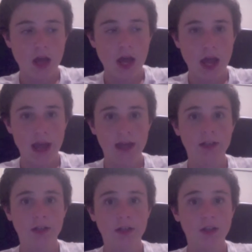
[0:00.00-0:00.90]
and
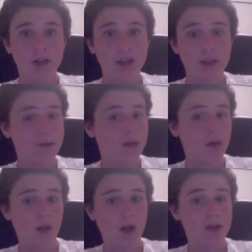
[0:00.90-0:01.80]
Jim Crow
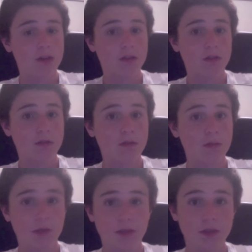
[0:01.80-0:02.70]
laws,
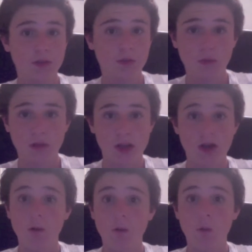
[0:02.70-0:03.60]
which were
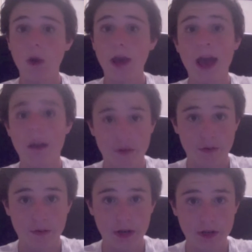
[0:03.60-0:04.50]
there way after
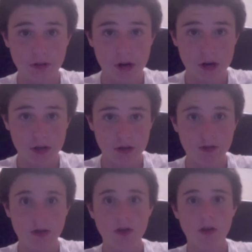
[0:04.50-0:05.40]
Reconstruction.
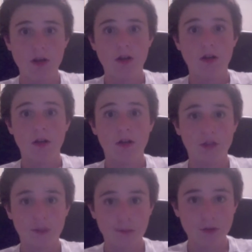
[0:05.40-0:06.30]

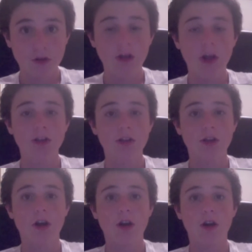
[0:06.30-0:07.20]
Jim Crow laws
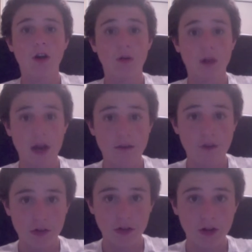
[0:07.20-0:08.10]
are
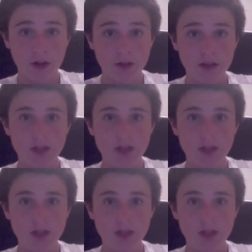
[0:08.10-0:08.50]
grandfather clauses,